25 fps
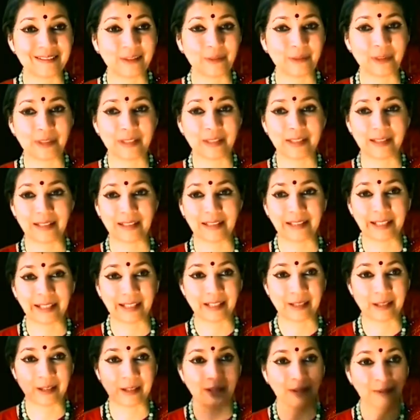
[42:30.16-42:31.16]
It was
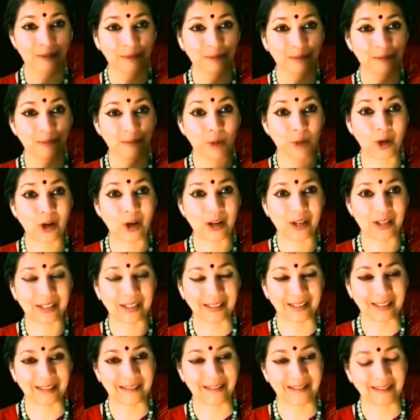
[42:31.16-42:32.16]
like a pause.